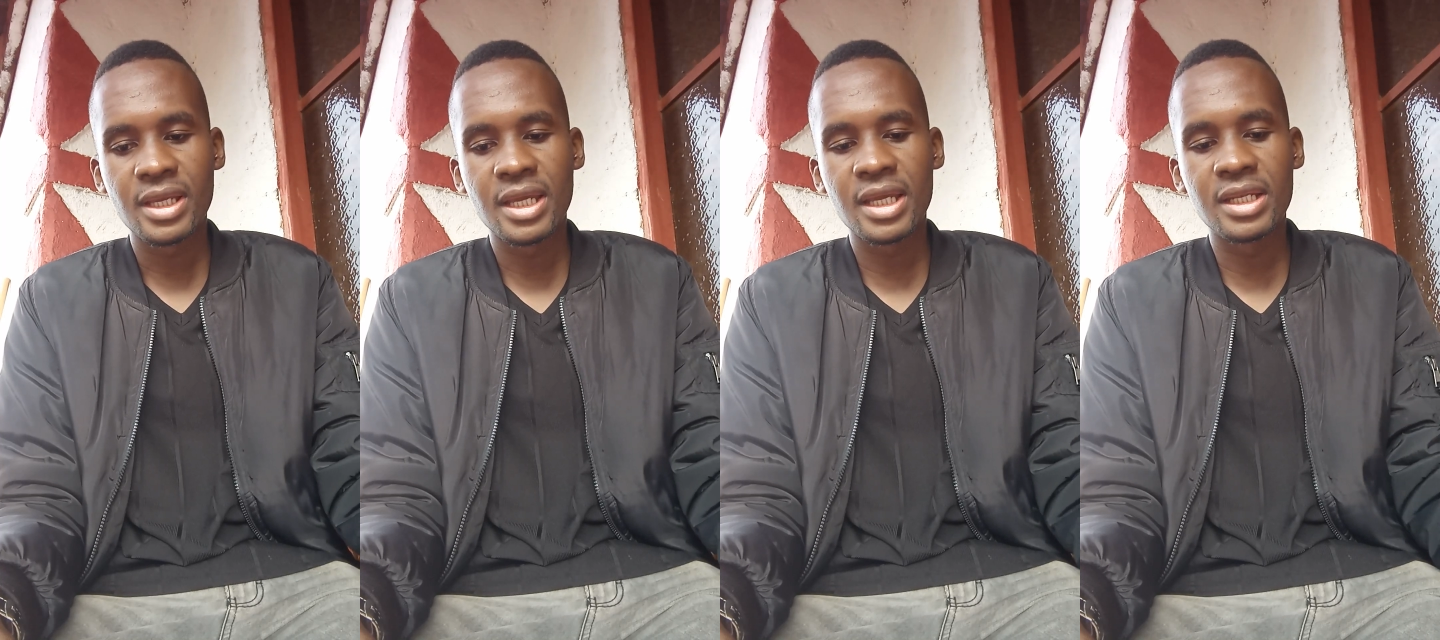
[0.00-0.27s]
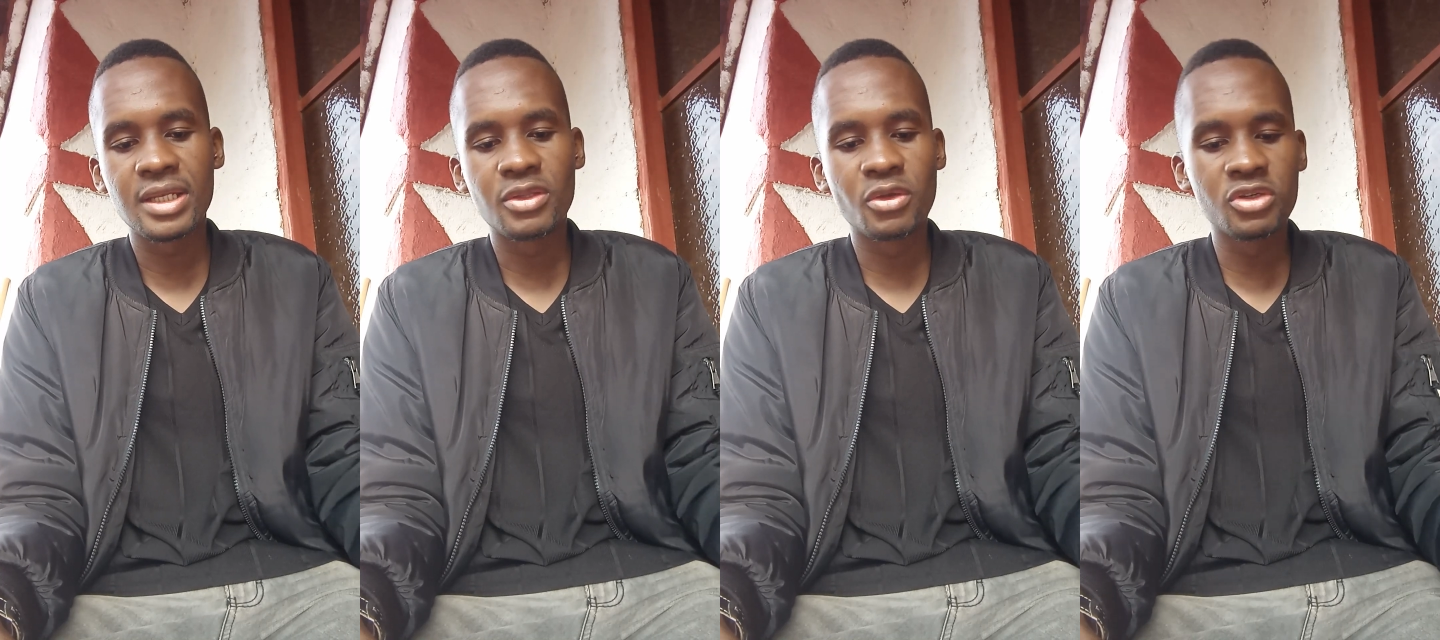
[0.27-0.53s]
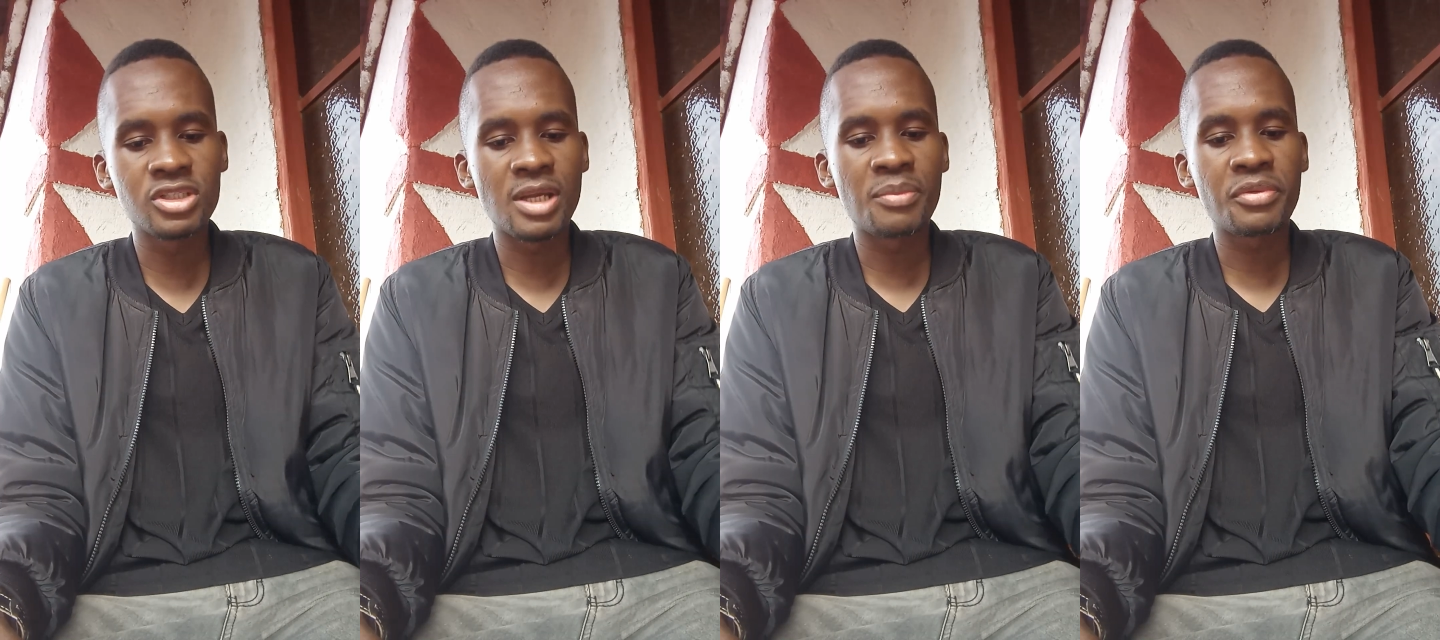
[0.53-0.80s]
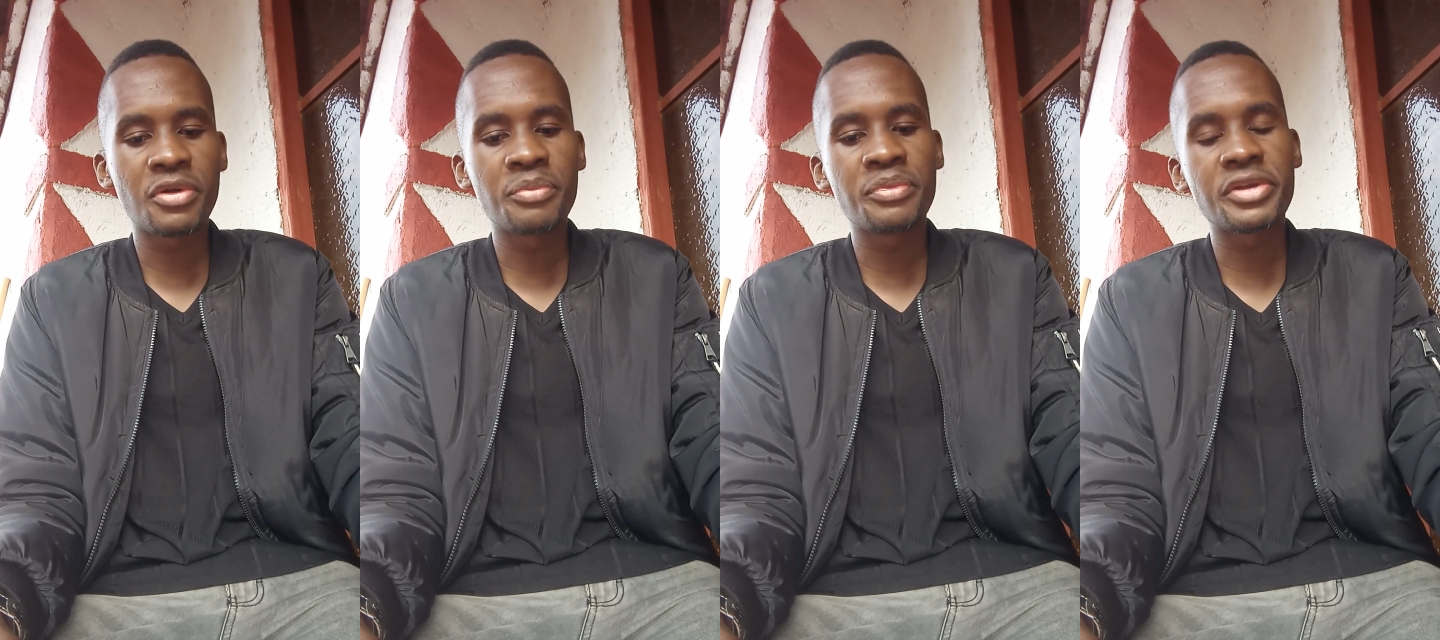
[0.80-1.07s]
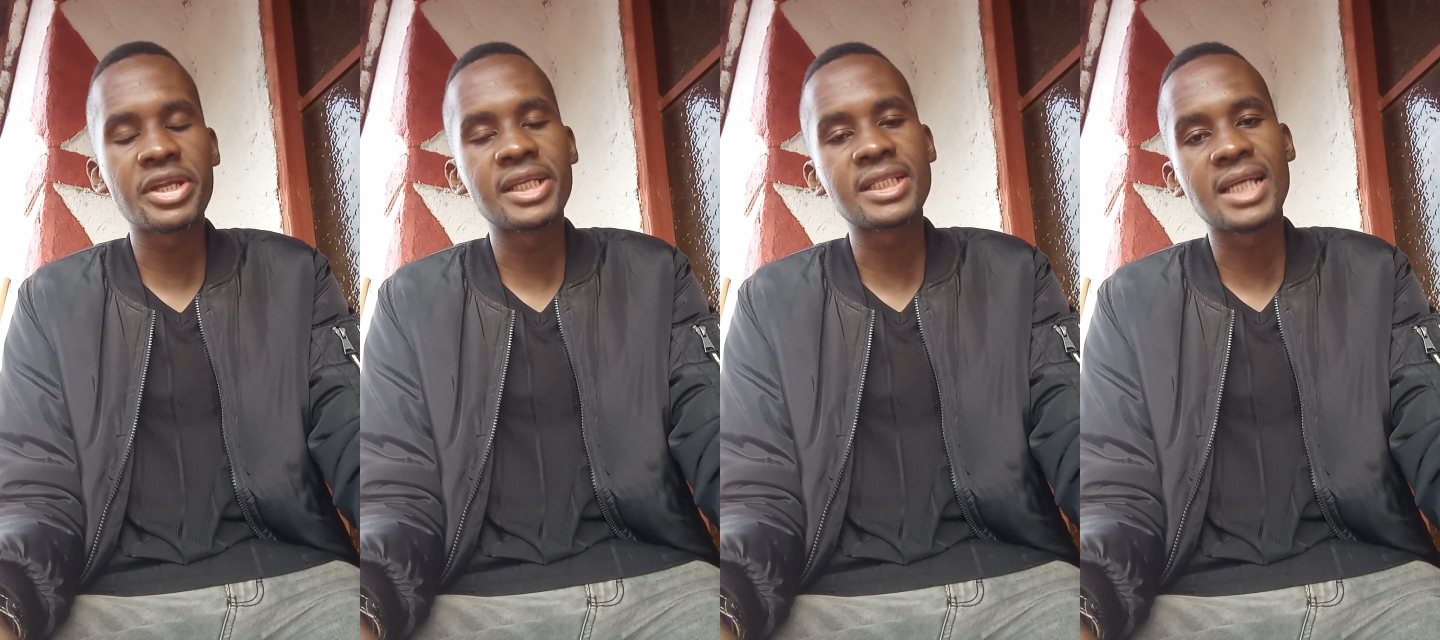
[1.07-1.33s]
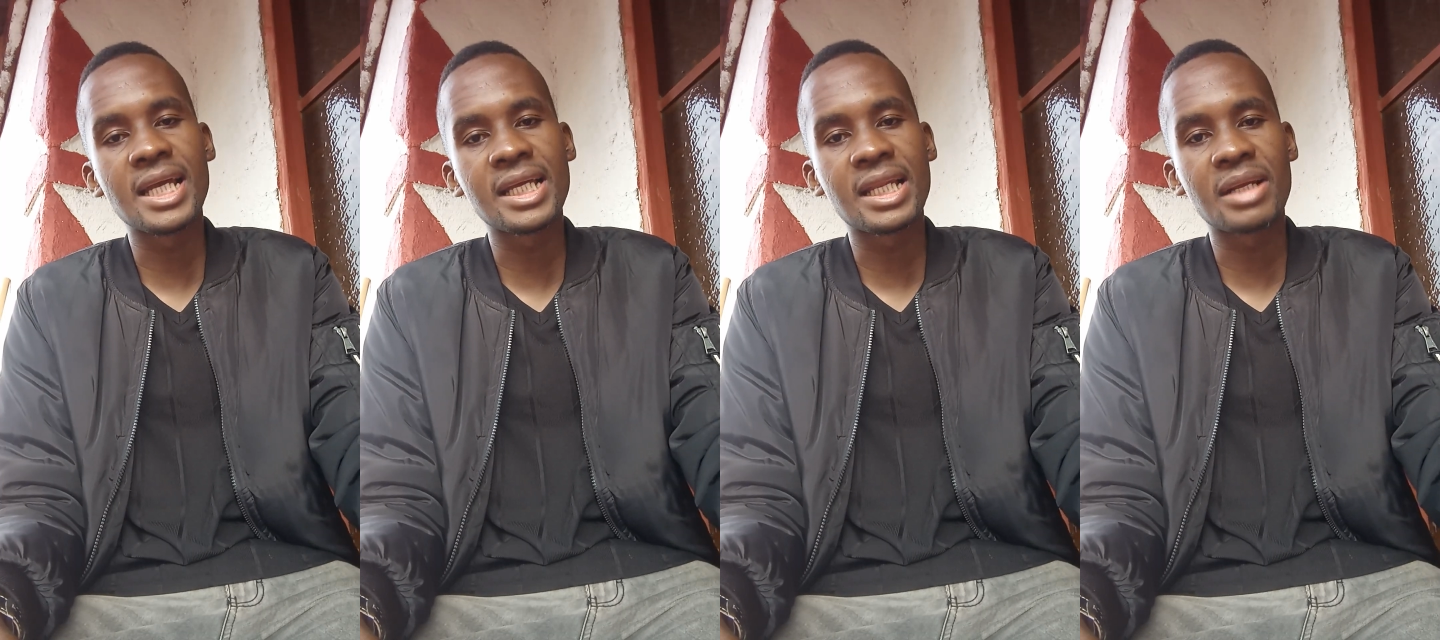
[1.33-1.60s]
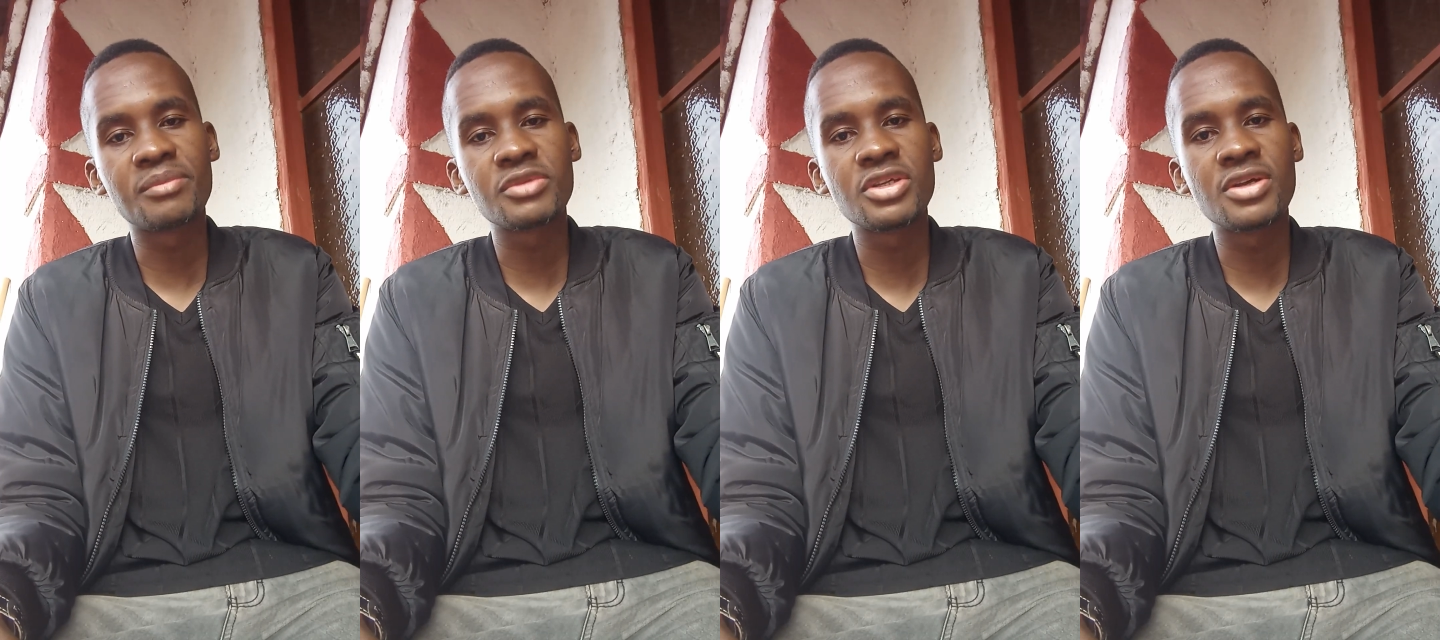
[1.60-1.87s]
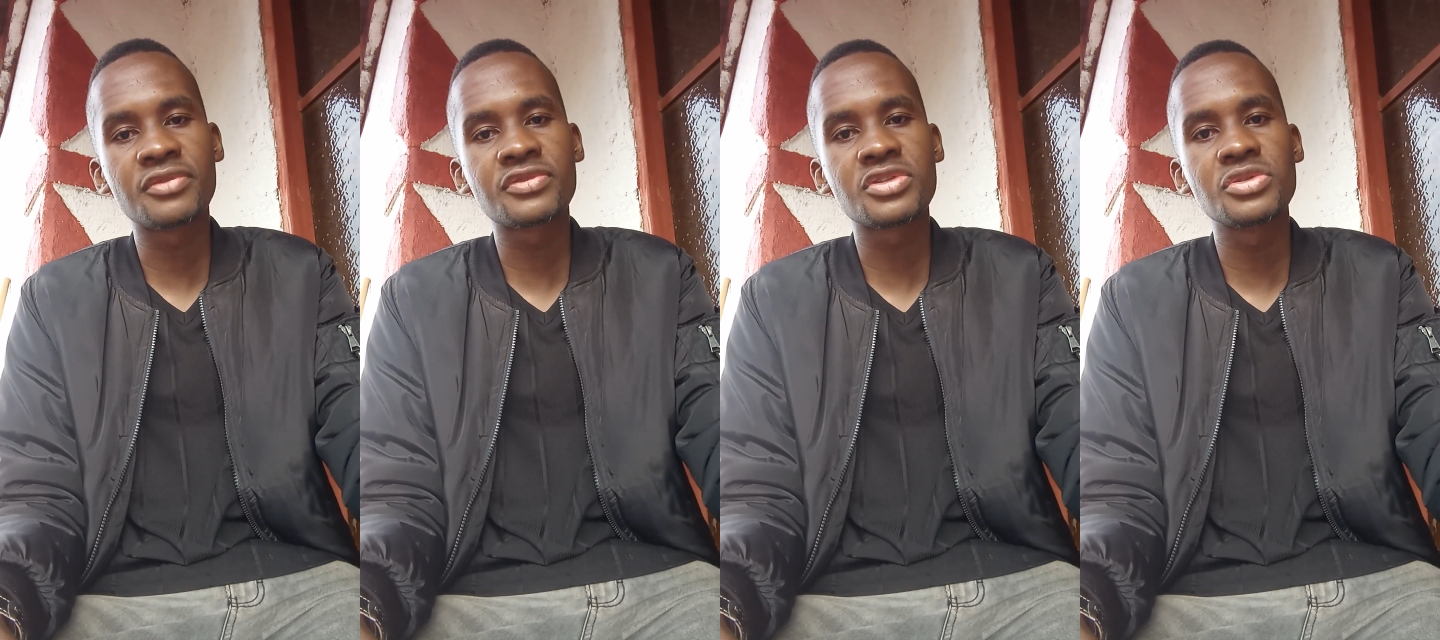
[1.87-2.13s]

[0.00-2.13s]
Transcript: and those appropriate diagram you have